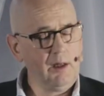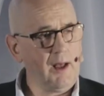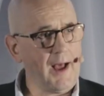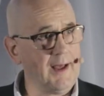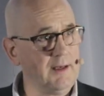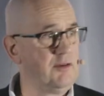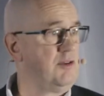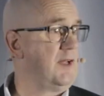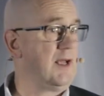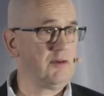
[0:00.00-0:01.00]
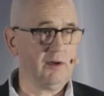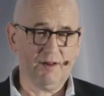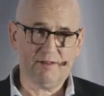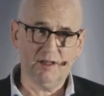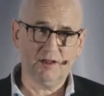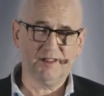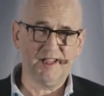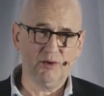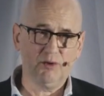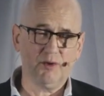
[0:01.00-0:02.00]
And data is still
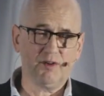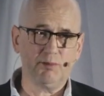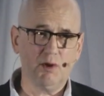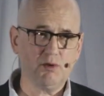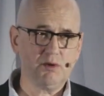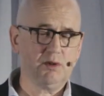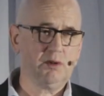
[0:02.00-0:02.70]
continuing to explode.